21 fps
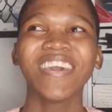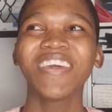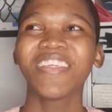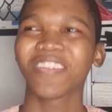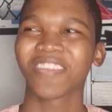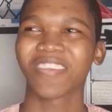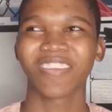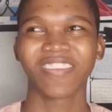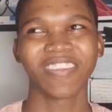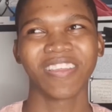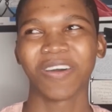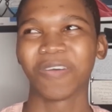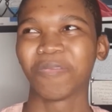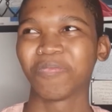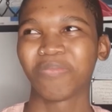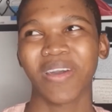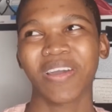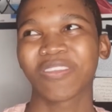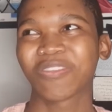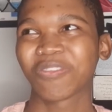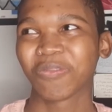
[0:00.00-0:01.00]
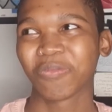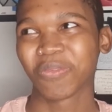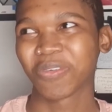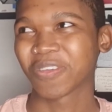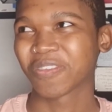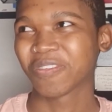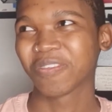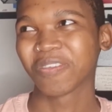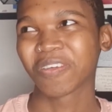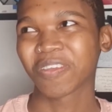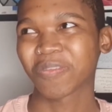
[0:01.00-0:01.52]
This is not back to
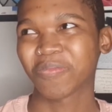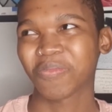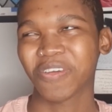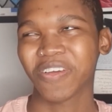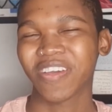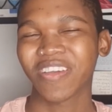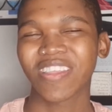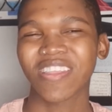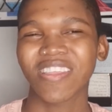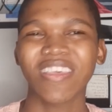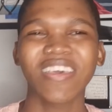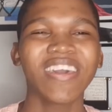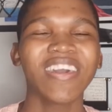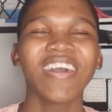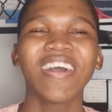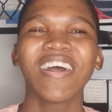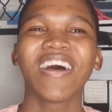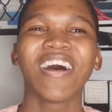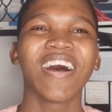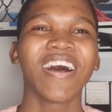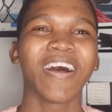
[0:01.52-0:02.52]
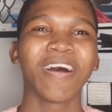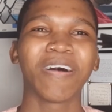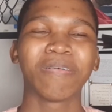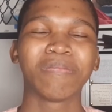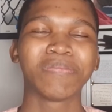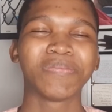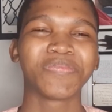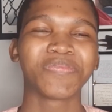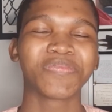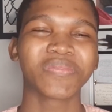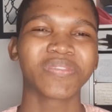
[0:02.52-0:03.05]
personal experience.
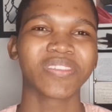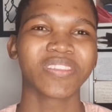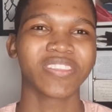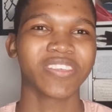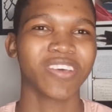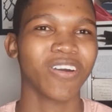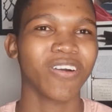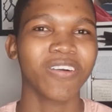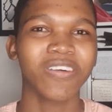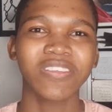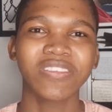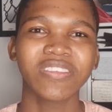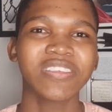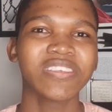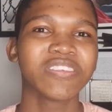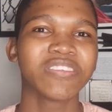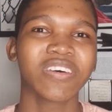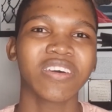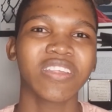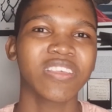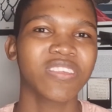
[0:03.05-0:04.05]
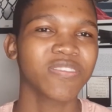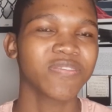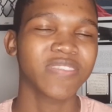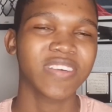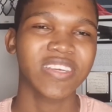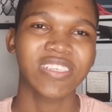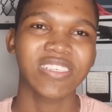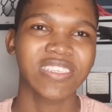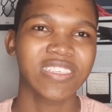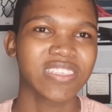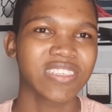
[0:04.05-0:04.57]
Art is not as fun
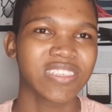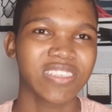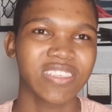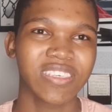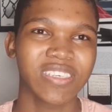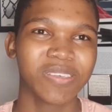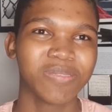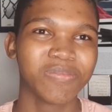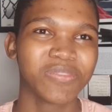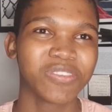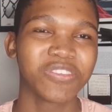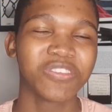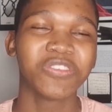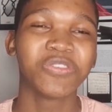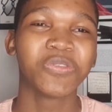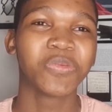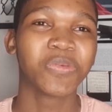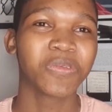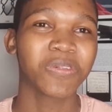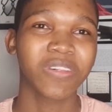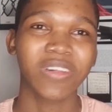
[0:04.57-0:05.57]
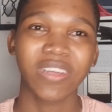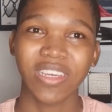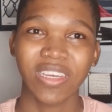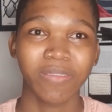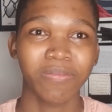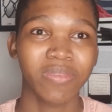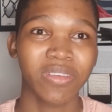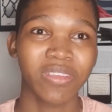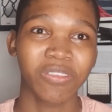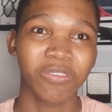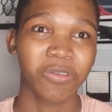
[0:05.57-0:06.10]
as it seems. You will get
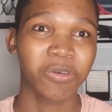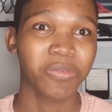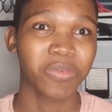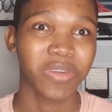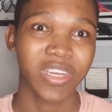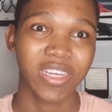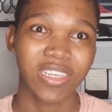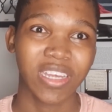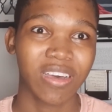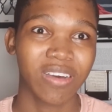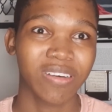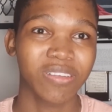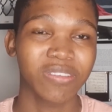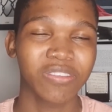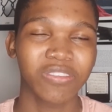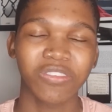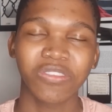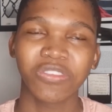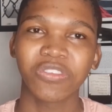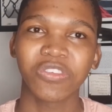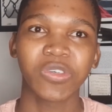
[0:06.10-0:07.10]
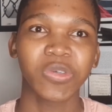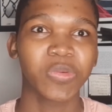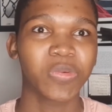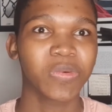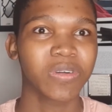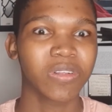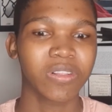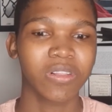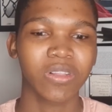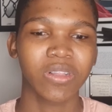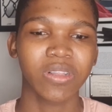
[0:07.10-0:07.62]
mental breakdowns. You
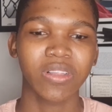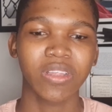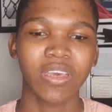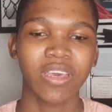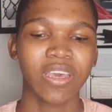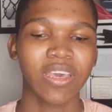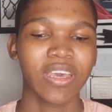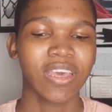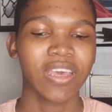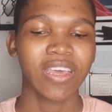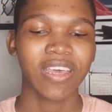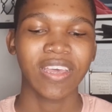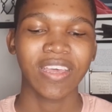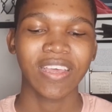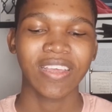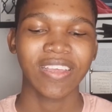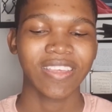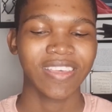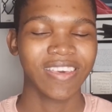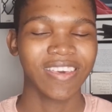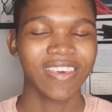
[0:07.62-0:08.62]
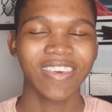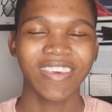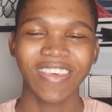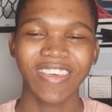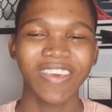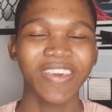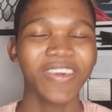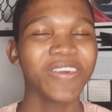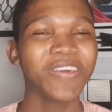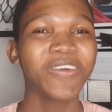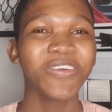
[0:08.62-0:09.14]
will
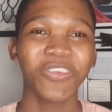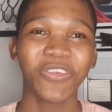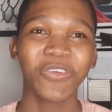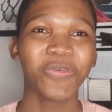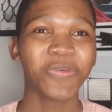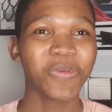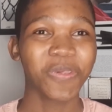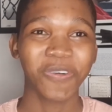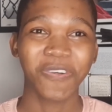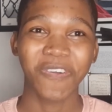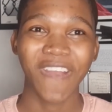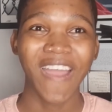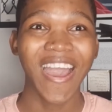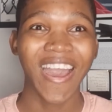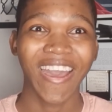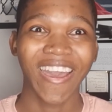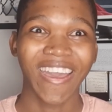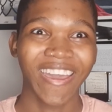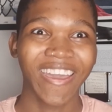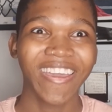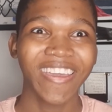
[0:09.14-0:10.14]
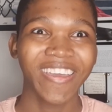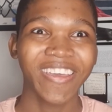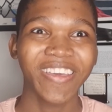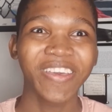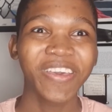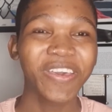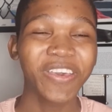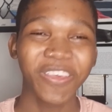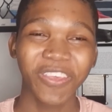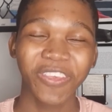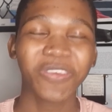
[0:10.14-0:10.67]
you will cry.
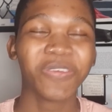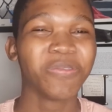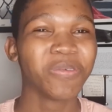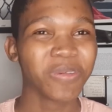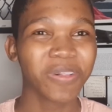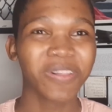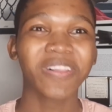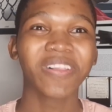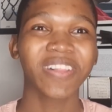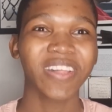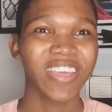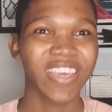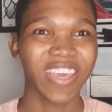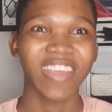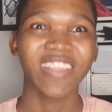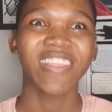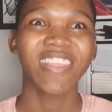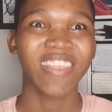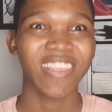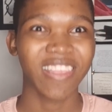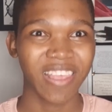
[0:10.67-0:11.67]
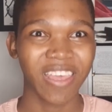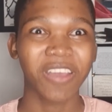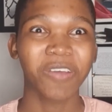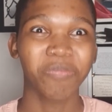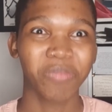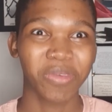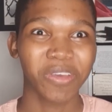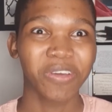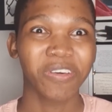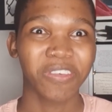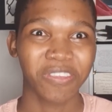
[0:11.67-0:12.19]
You will get sick
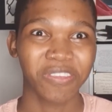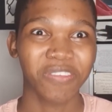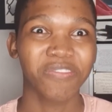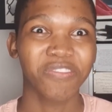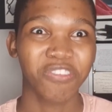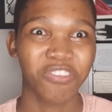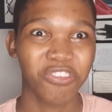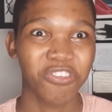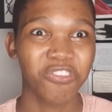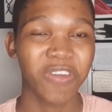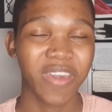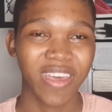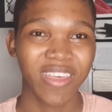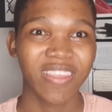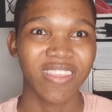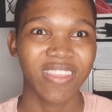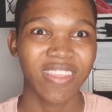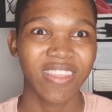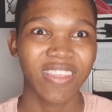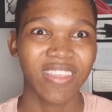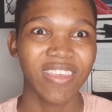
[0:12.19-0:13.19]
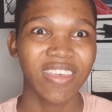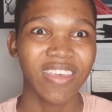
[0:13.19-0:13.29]
because of stress.